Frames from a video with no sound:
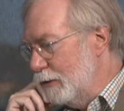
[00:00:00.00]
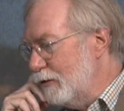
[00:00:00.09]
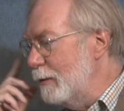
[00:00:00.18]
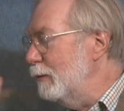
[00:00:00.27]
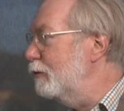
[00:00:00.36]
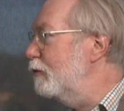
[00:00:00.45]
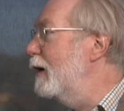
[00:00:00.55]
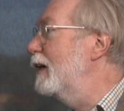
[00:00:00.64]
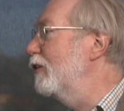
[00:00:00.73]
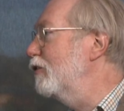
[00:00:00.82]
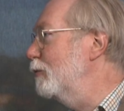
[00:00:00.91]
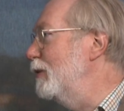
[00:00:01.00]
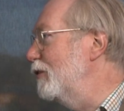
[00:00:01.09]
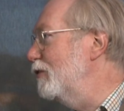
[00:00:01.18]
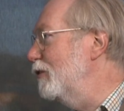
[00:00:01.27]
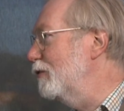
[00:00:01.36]
assembled finance
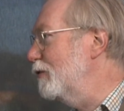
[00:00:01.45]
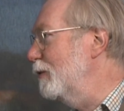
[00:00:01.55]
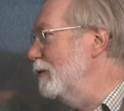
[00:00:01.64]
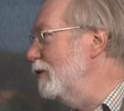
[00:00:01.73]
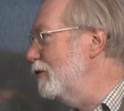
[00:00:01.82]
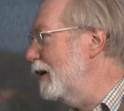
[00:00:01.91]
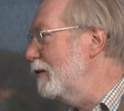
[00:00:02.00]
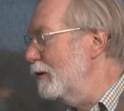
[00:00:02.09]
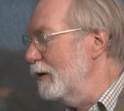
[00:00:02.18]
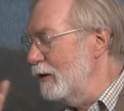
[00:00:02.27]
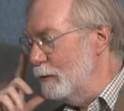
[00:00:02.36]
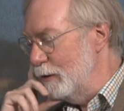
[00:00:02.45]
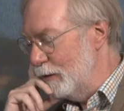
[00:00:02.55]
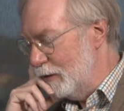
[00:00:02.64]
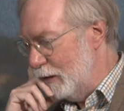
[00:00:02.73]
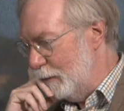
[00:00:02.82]
ministers from the East African
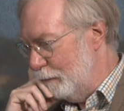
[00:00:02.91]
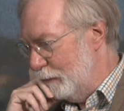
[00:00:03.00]
community.